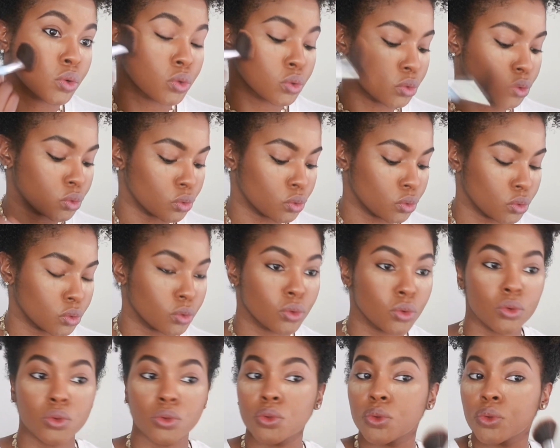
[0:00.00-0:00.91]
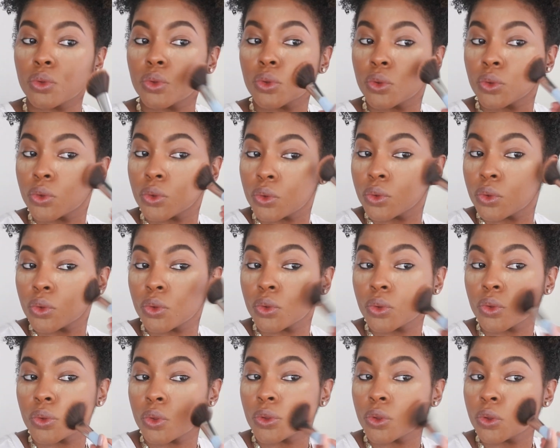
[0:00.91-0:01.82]

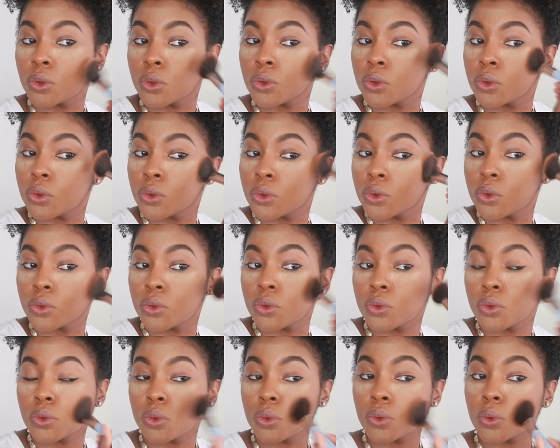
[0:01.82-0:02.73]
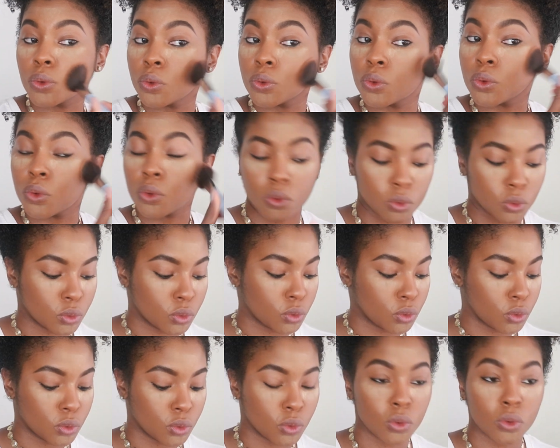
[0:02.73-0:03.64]

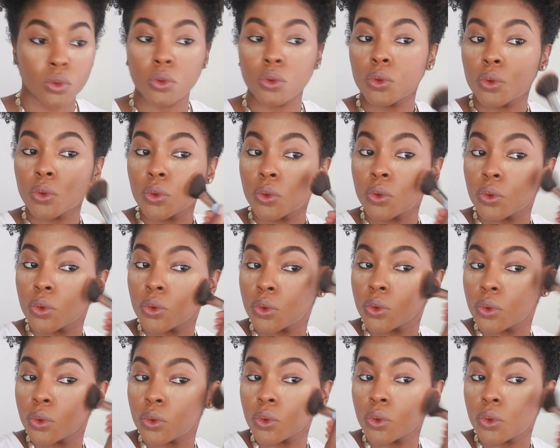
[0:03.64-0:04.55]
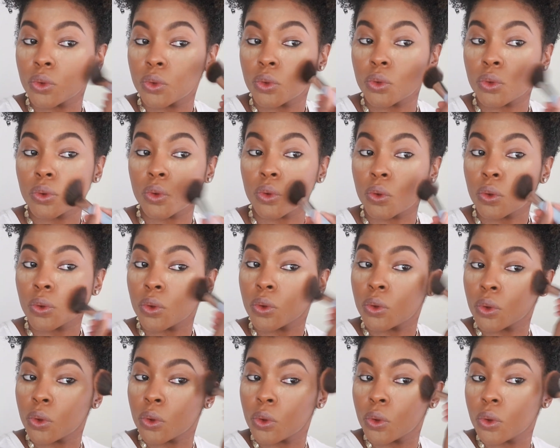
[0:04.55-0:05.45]

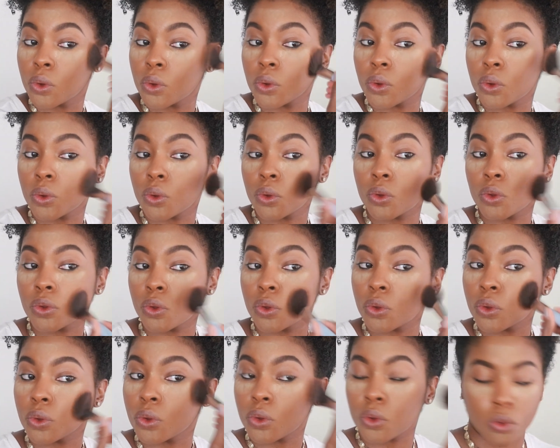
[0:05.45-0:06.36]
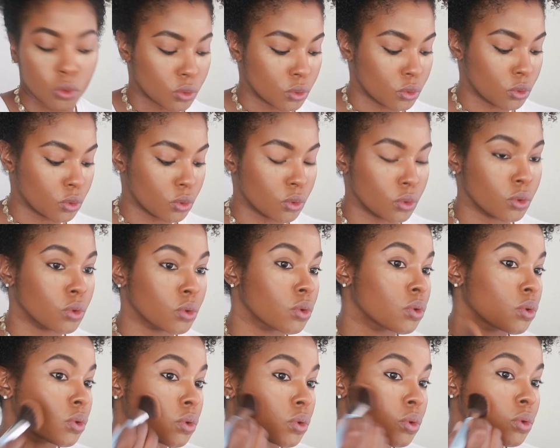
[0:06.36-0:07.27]

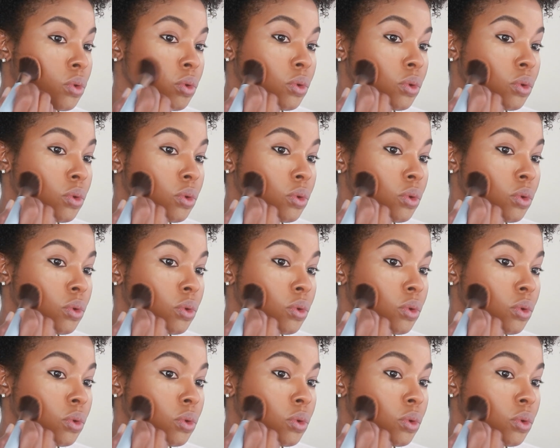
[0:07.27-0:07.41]
(silence)